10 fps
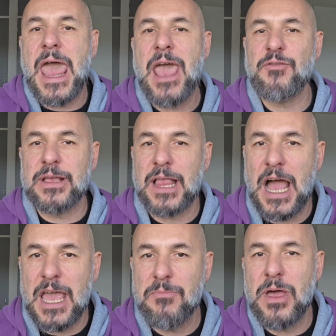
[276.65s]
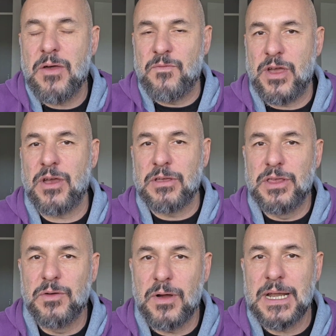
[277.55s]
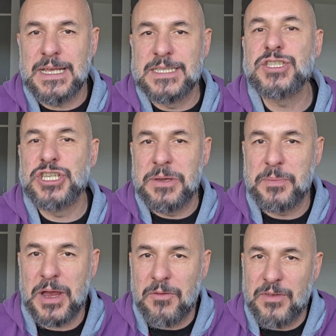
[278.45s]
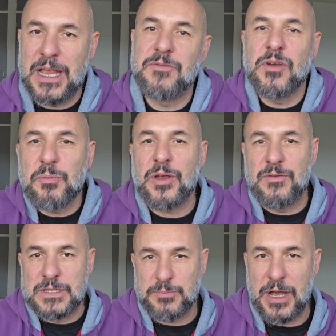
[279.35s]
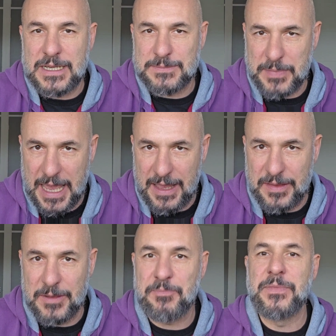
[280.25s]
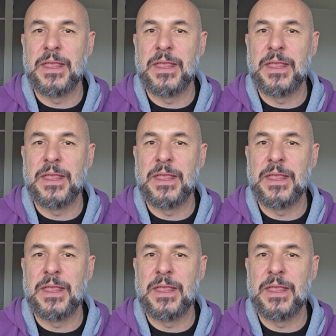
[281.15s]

every time the renewal is cheaper than the previous price paid.